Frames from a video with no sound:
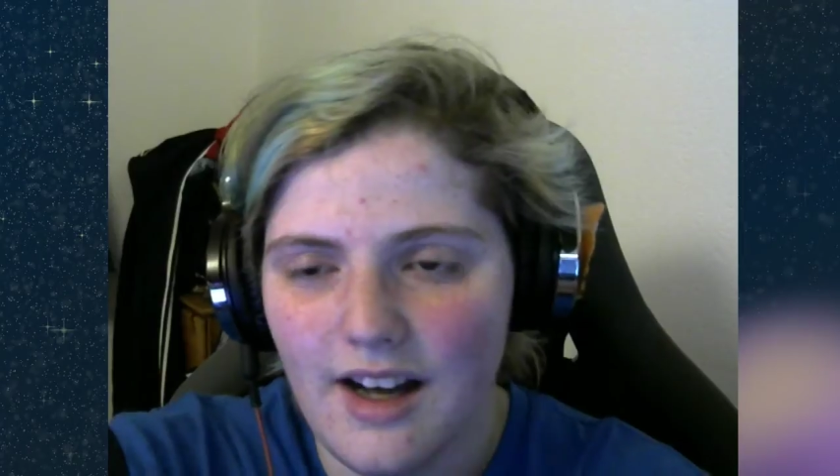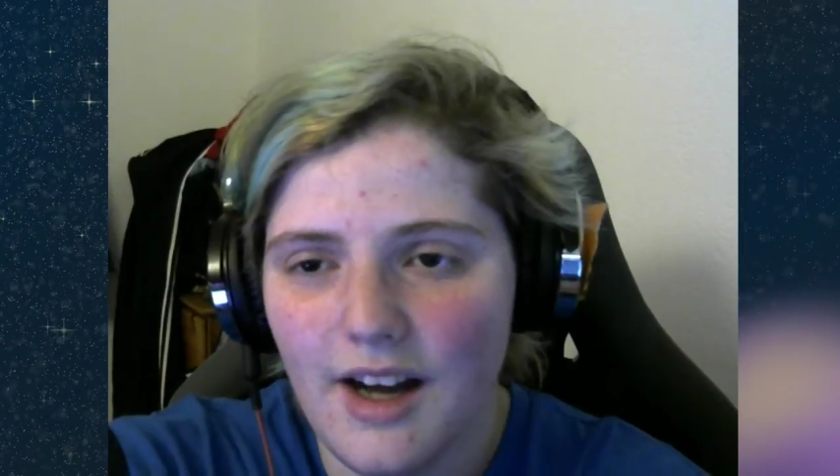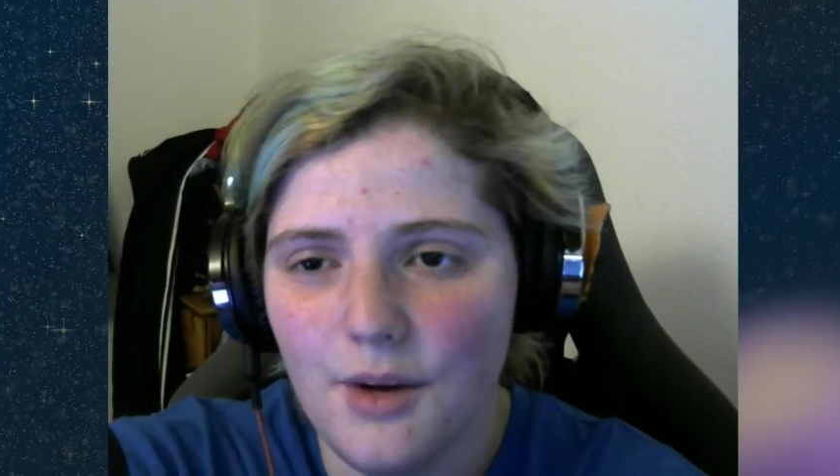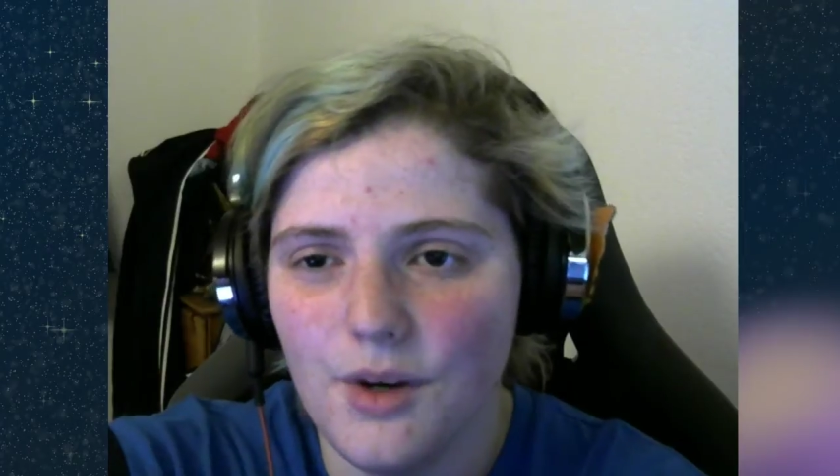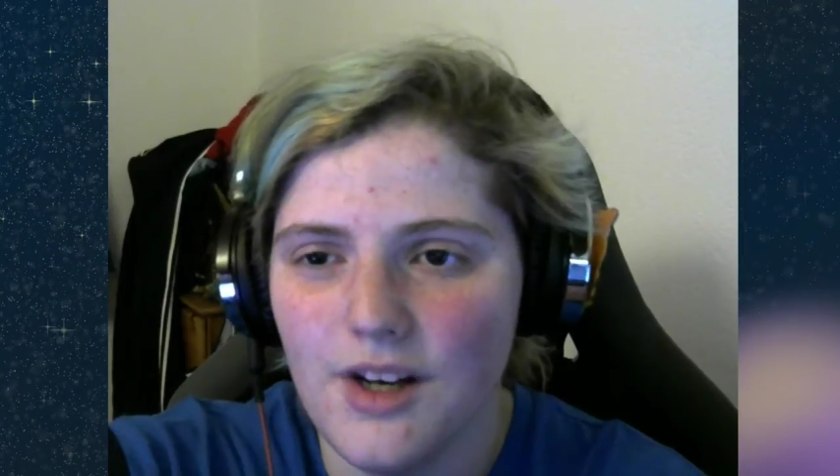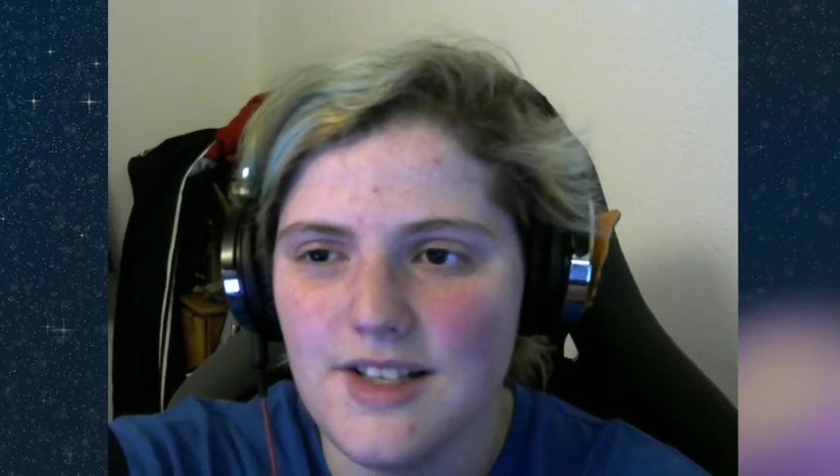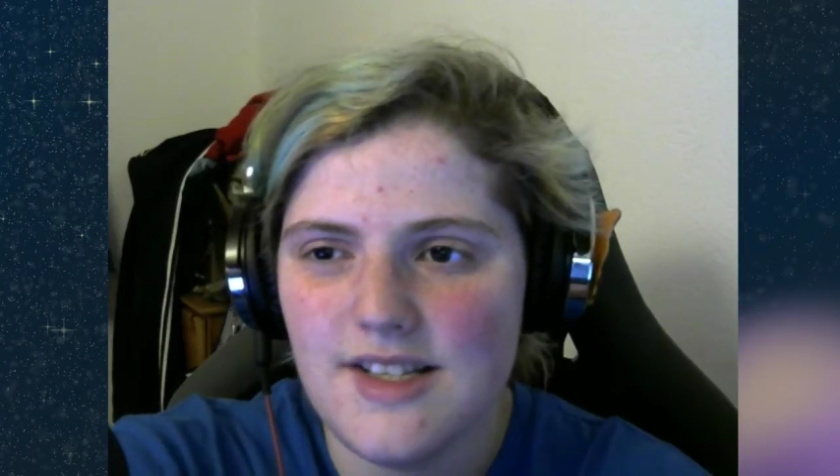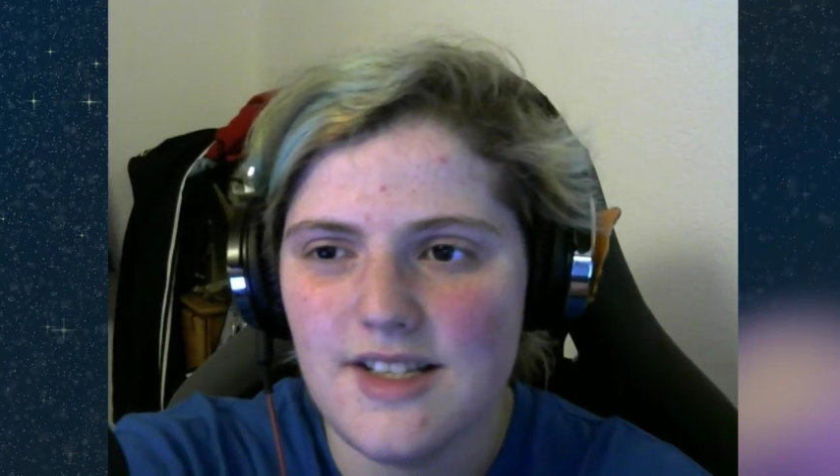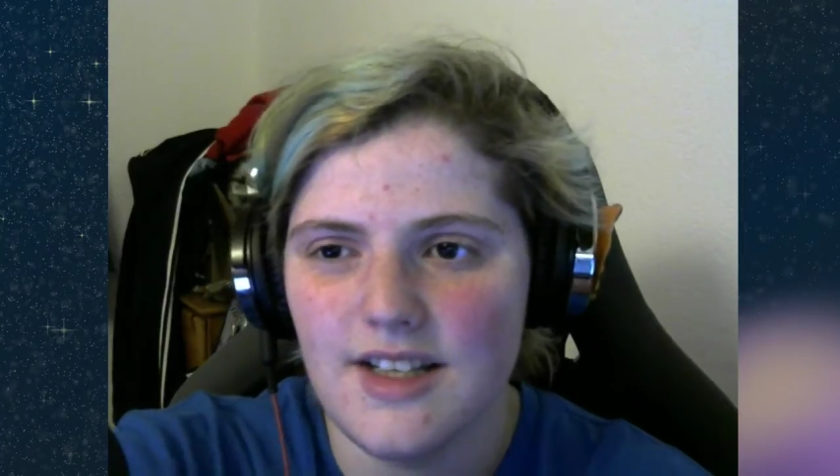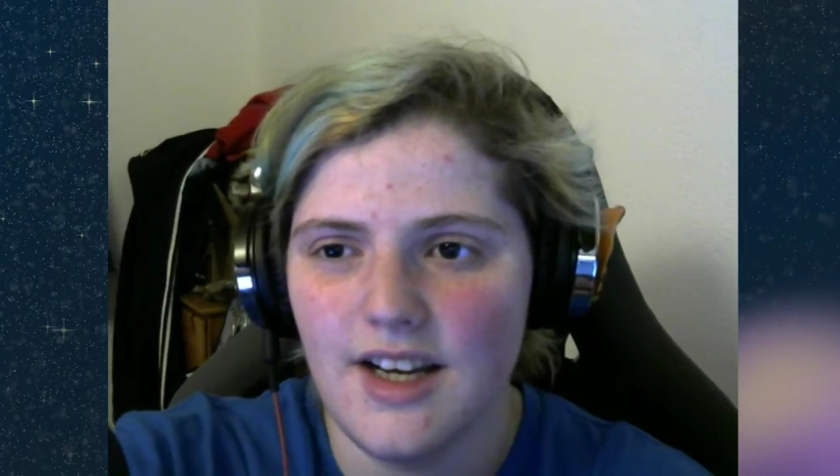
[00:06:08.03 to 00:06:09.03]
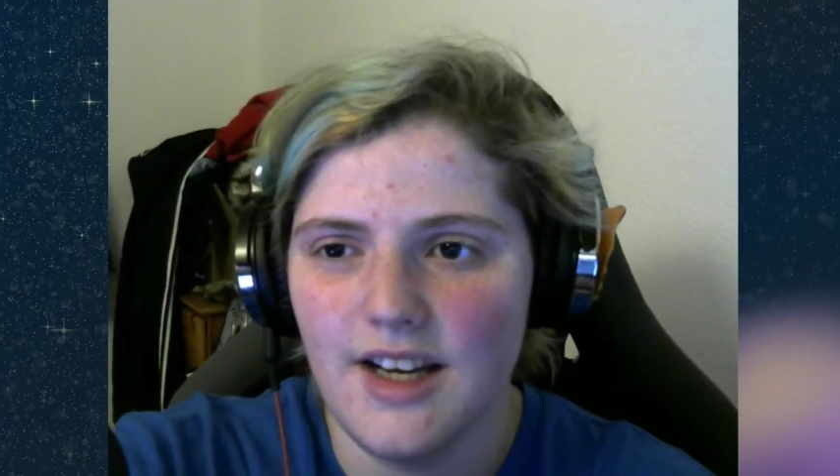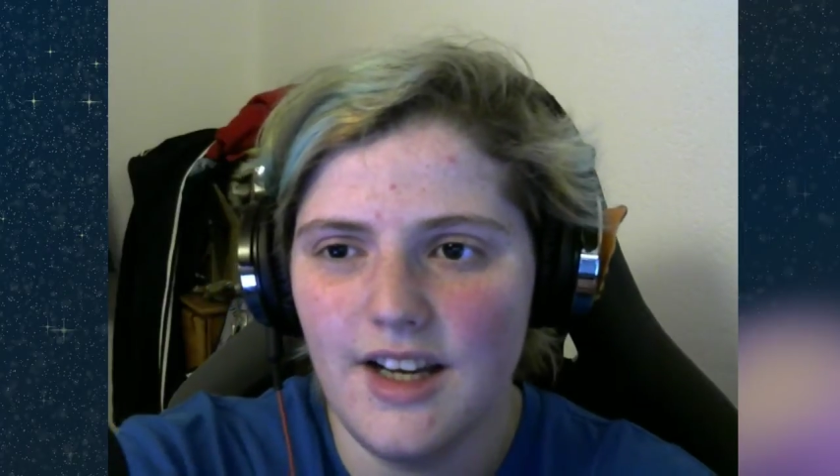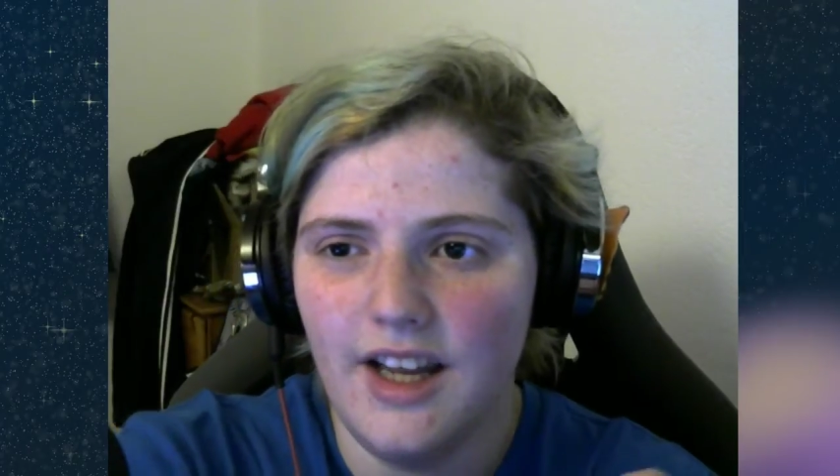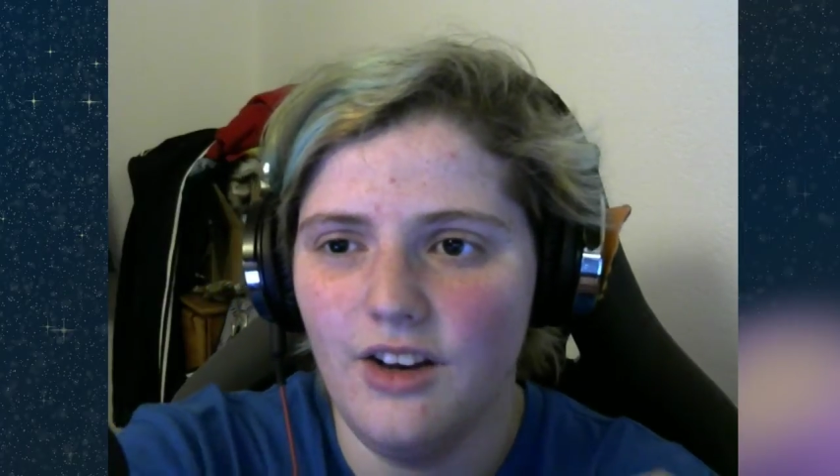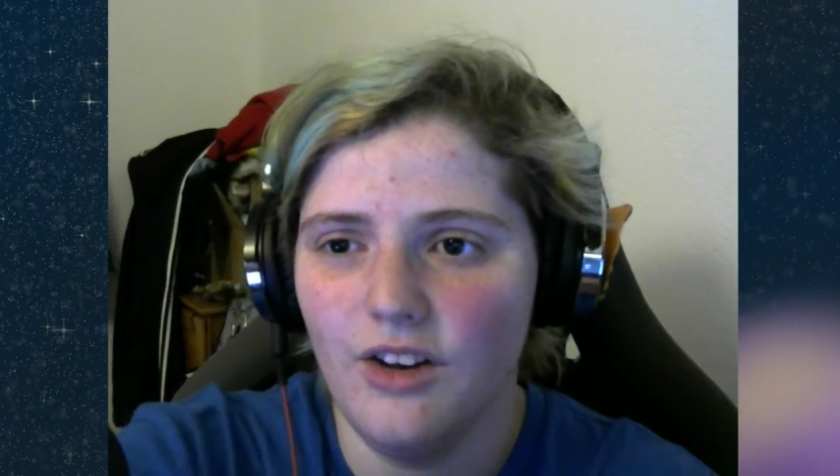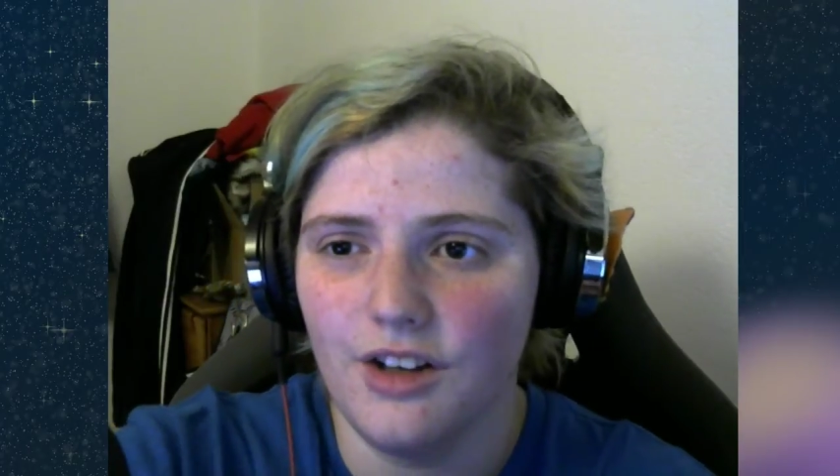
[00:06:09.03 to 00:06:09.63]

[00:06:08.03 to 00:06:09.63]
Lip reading: I was in not